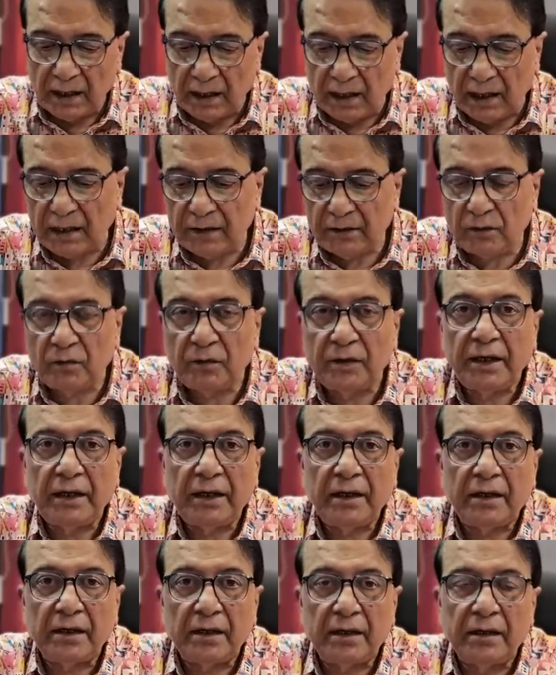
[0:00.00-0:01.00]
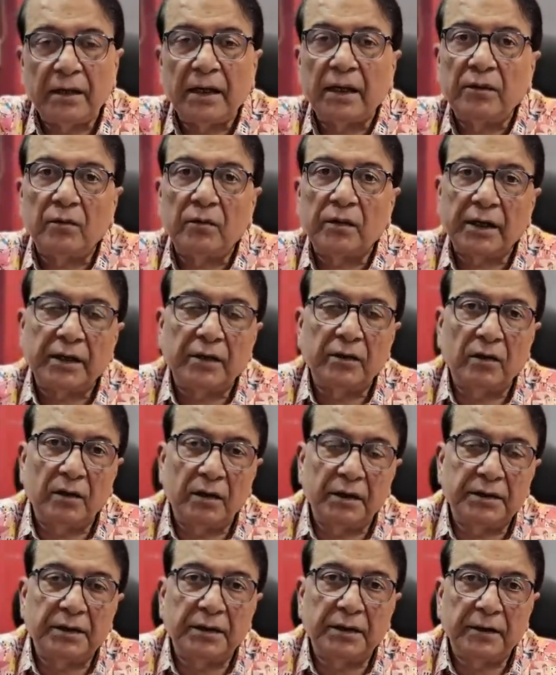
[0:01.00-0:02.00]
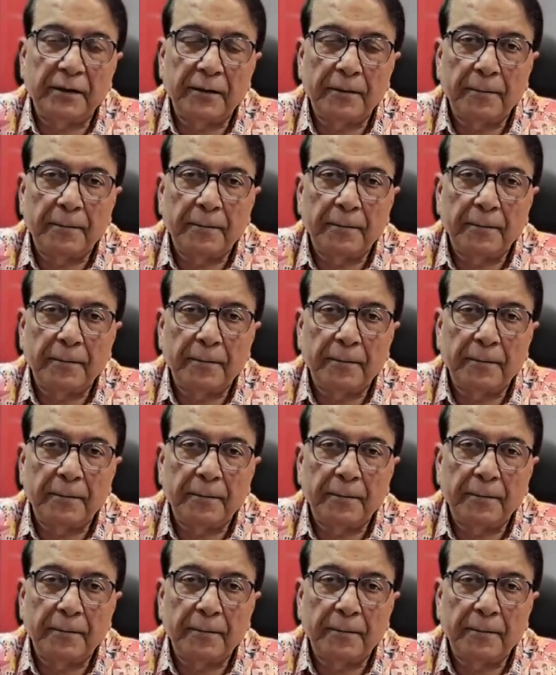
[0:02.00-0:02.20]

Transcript: and you need nanotechnology